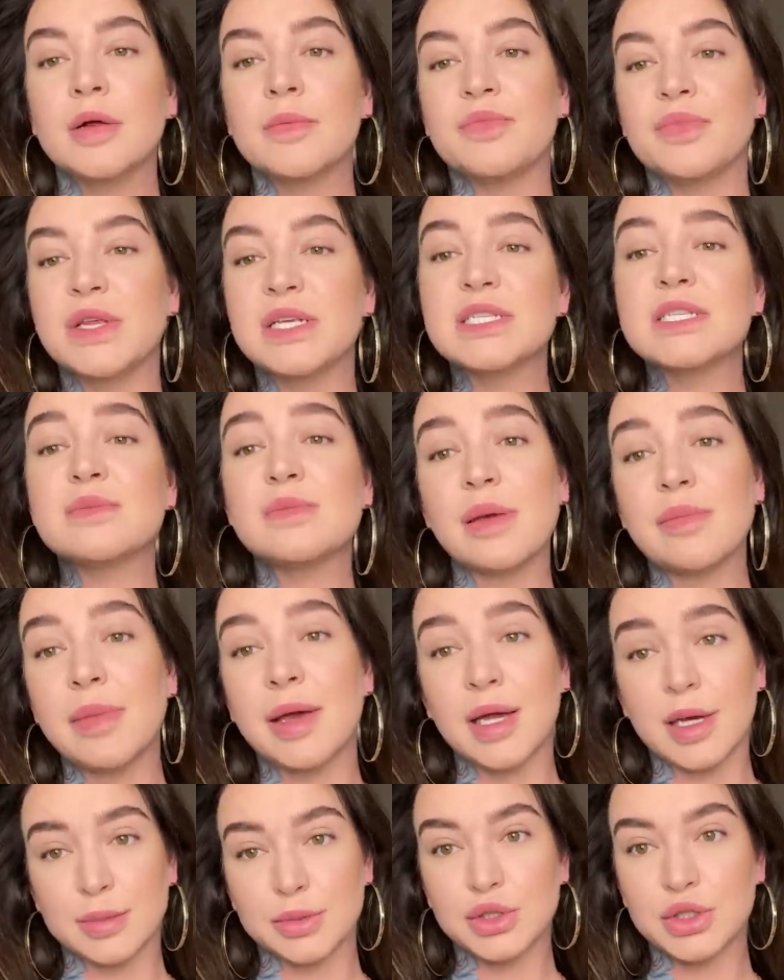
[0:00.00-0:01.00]
This is my
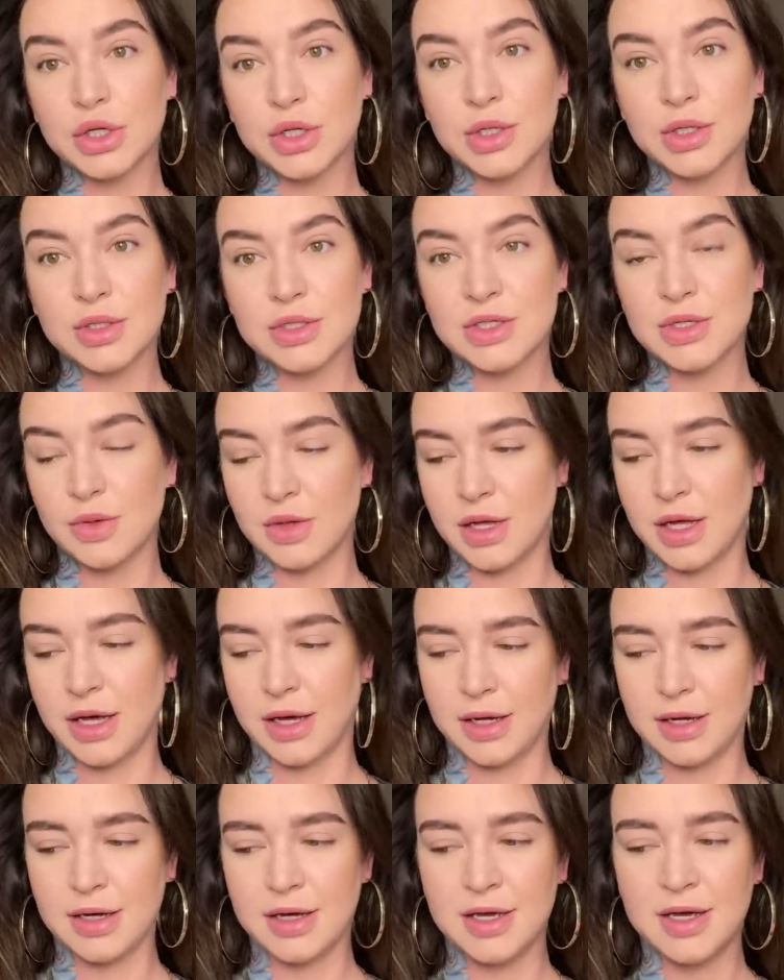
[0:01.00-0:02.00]
makeup shirt. So
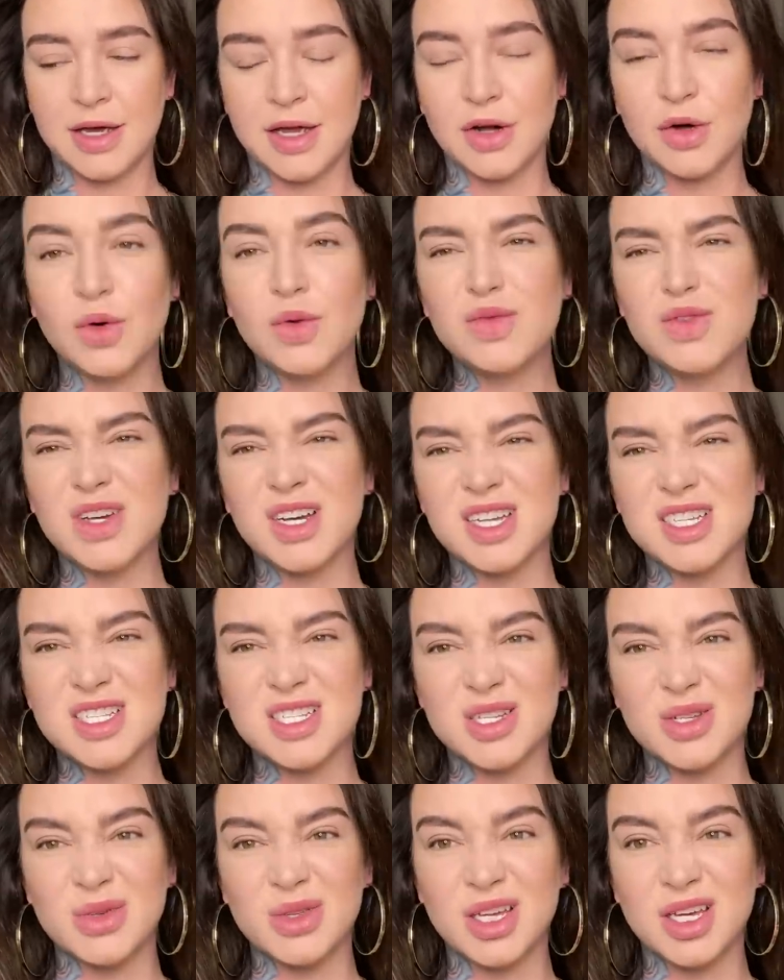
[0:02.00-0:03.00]
like, I if you guys
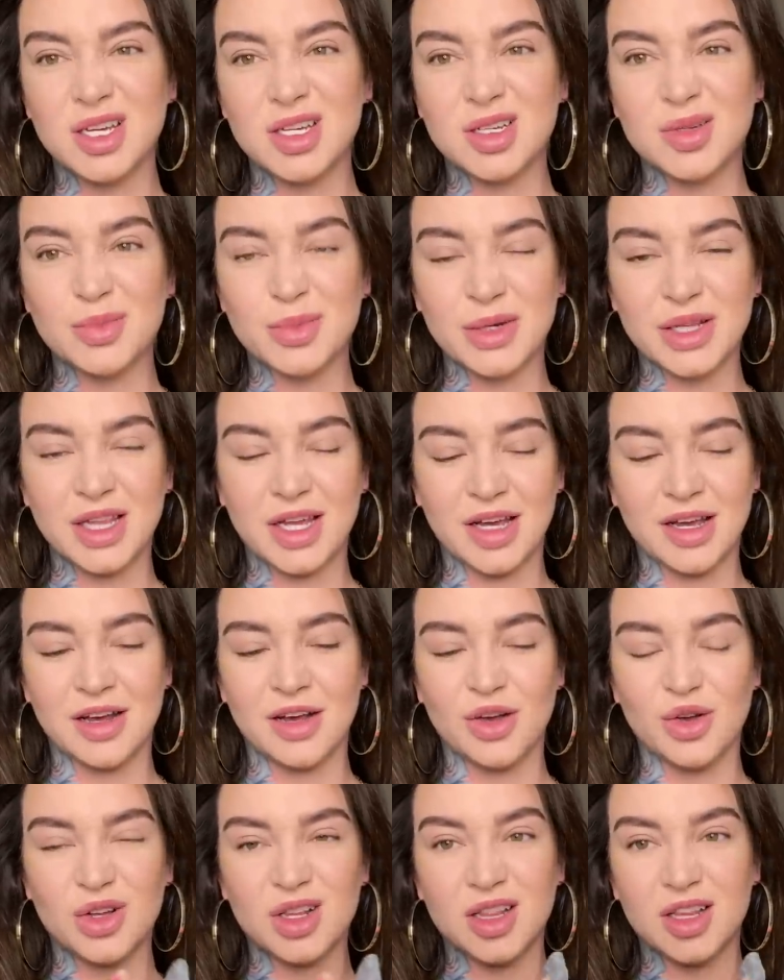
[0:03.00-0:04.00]
do that, but like
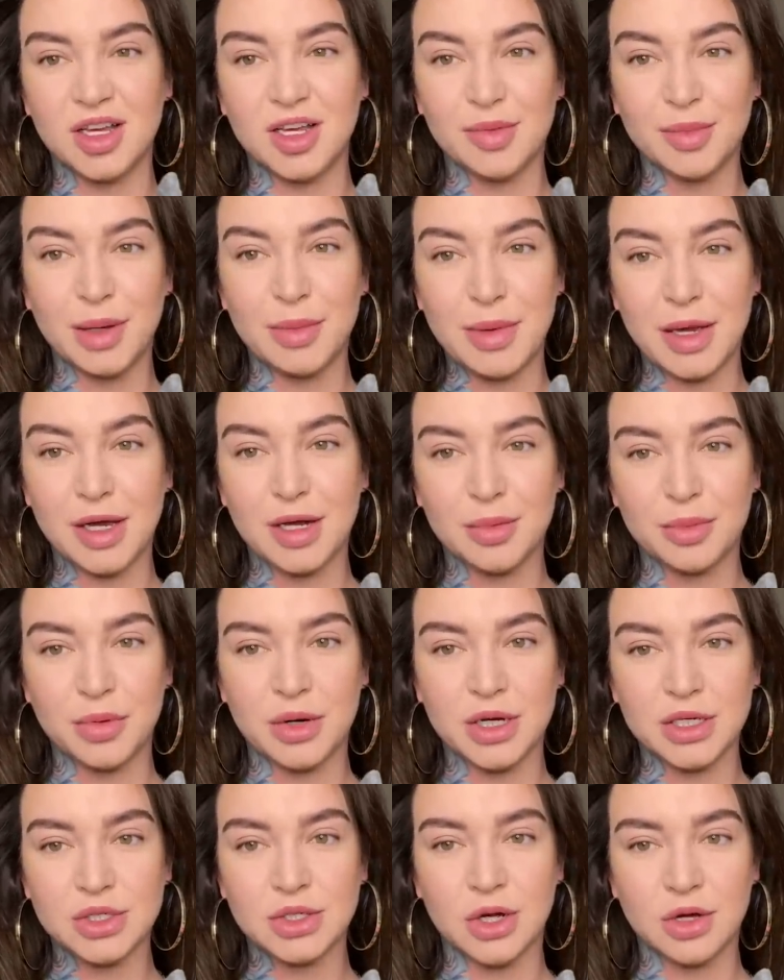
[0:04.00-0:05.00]
I'll clean my makeup
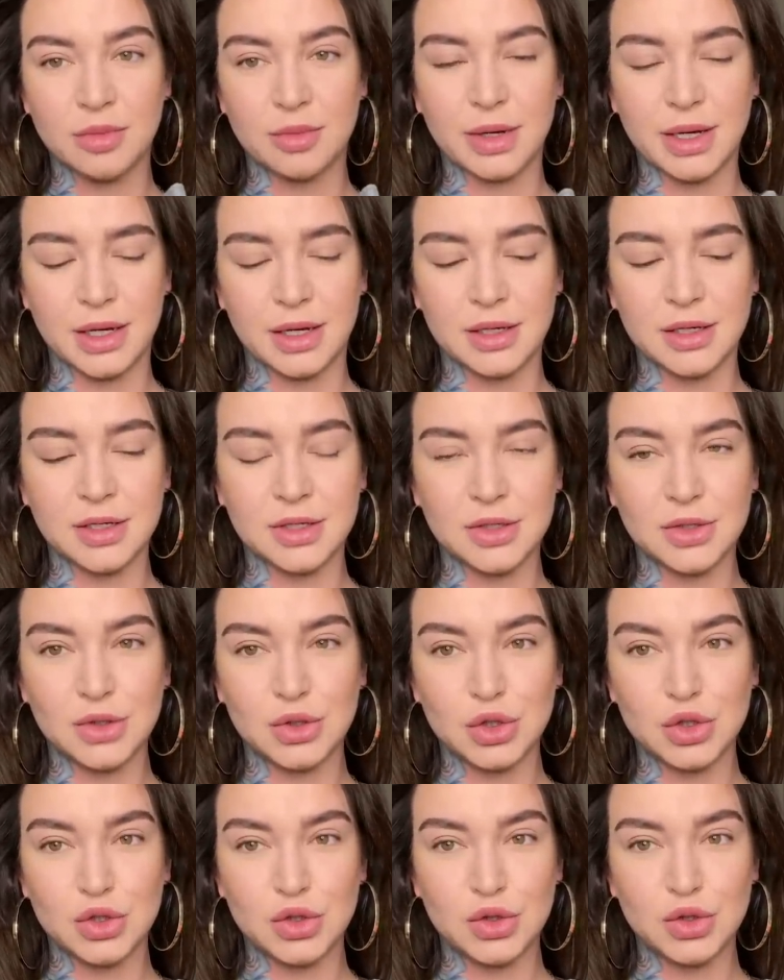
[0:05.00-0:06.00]
brush on my
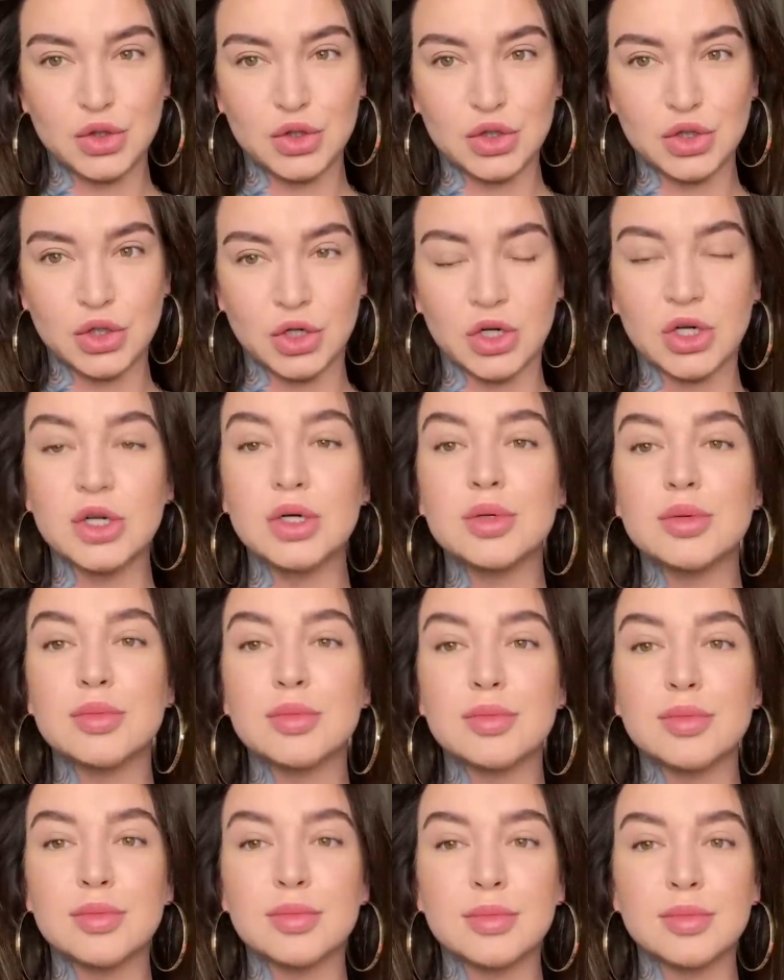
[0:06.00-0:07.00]
shirt,
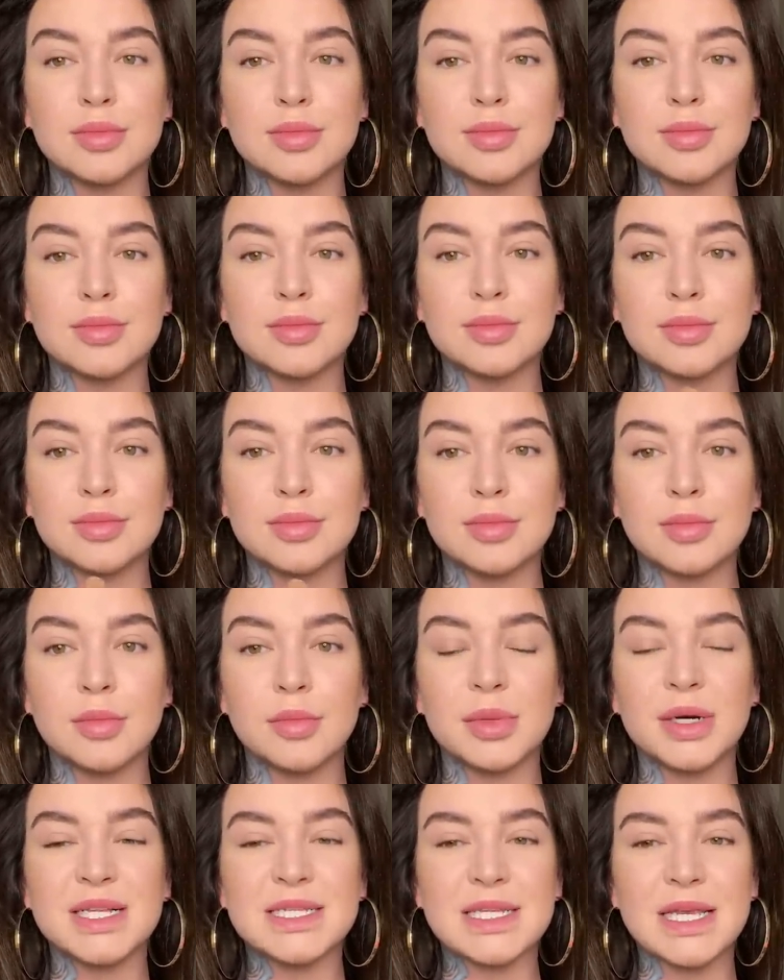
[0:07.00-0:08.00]

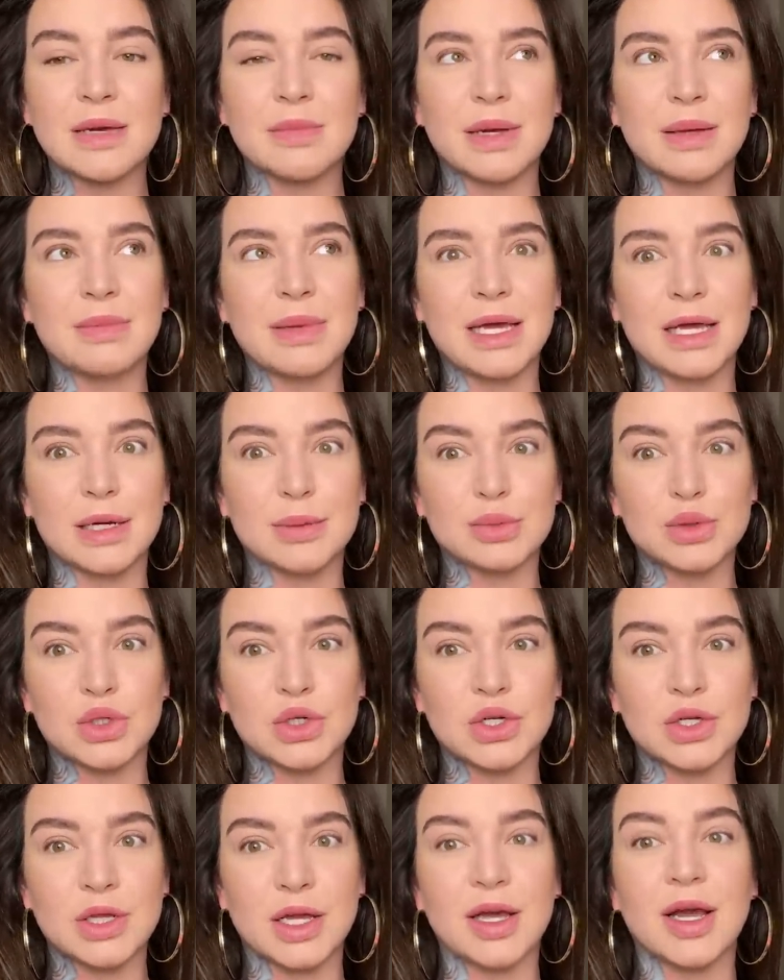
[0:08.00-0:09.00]
but it's like my makeup
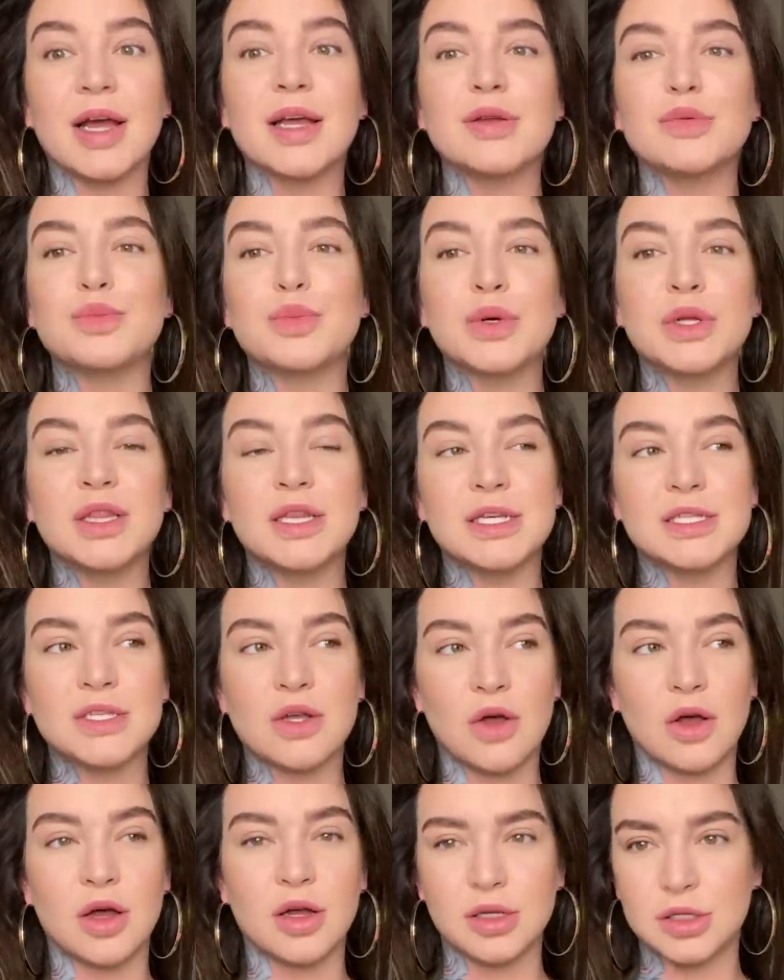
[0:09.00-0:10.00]
shirt. Like I put this
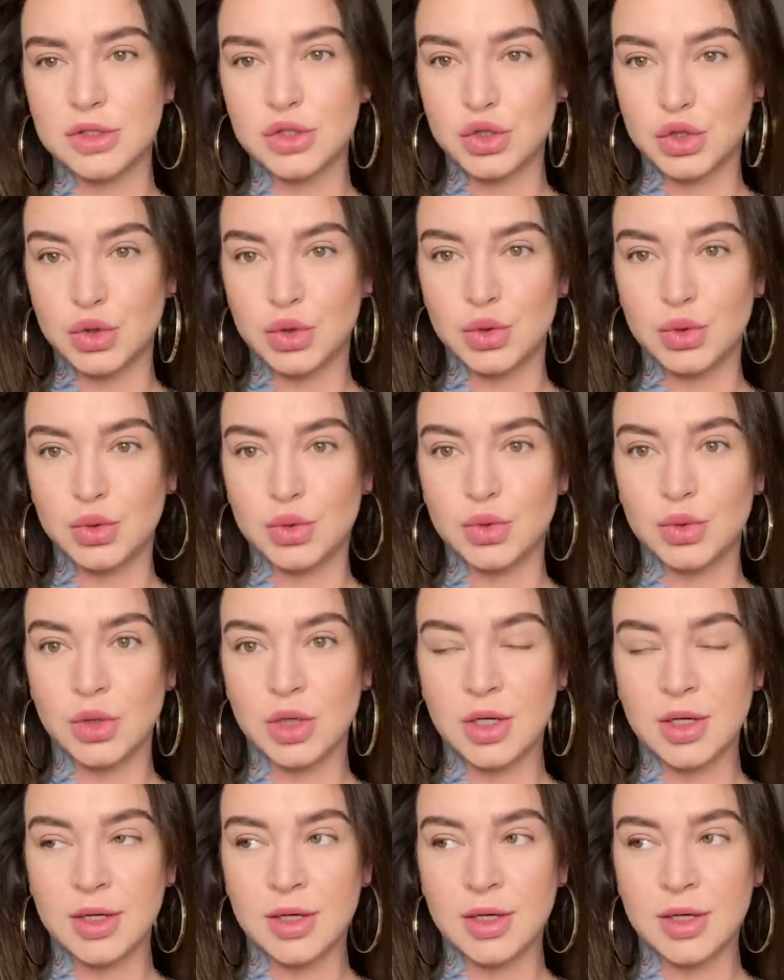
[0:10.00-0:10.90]
on to,